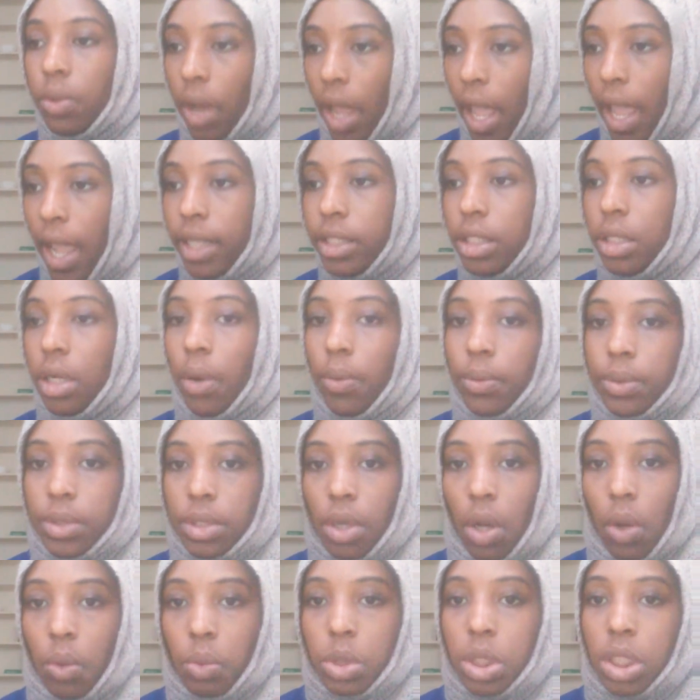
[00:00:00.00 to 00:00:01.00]
days and there was
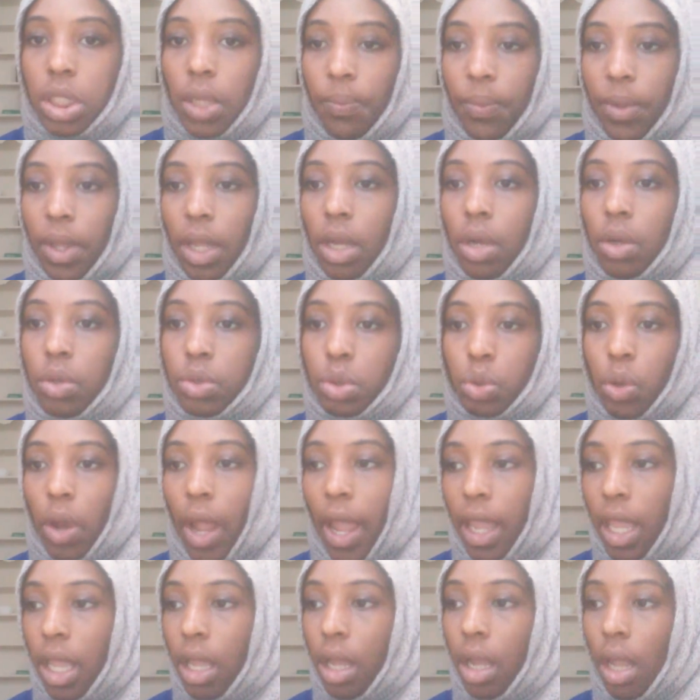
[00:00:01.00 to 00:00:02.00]
no shipping or
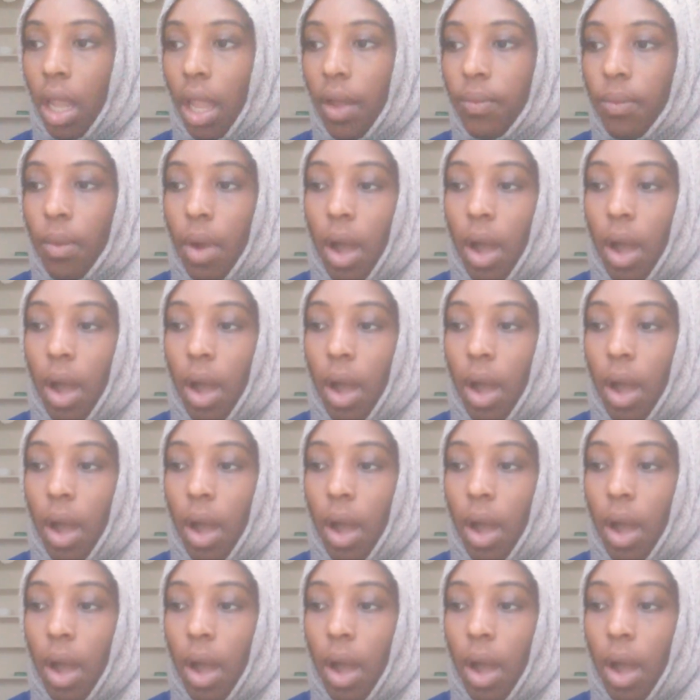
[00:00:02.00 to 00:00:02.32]
tracking